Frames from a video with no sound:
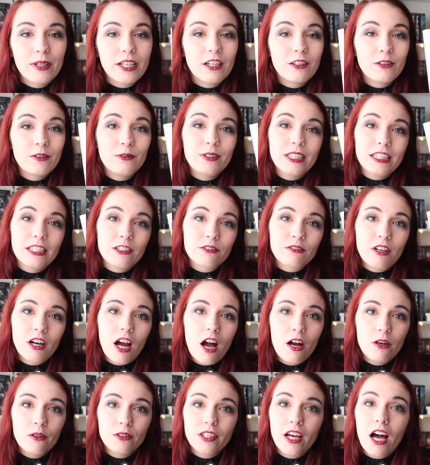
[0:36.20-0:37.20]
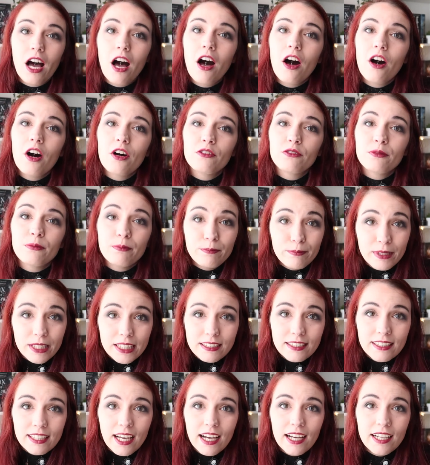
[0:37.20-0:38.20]
we're gonna read Crown of
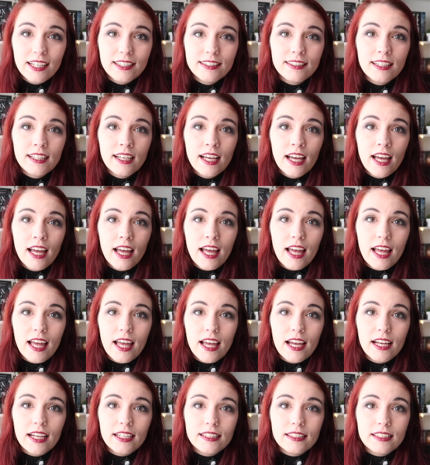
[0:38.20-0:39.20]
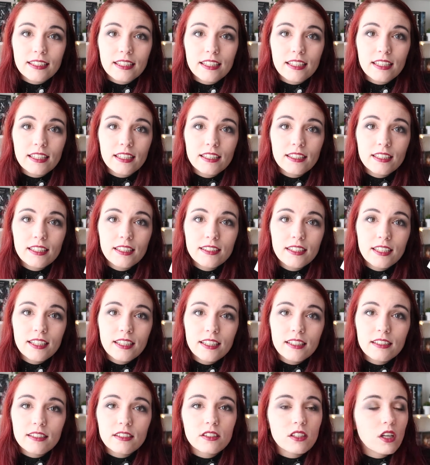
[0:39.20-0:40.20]
Midnight, and here it
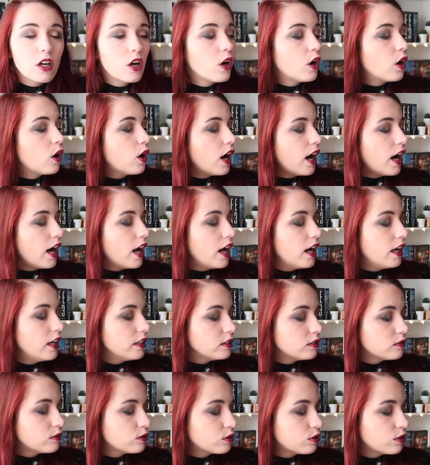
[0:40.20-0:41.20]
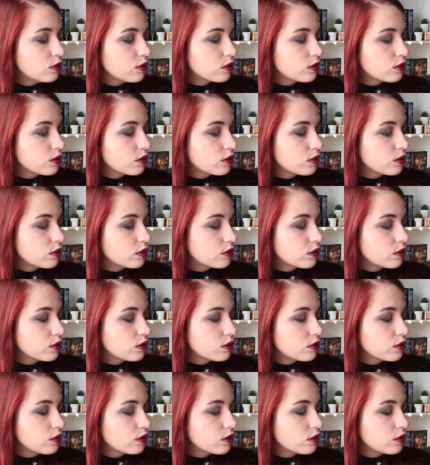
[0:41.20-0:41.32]
is. So I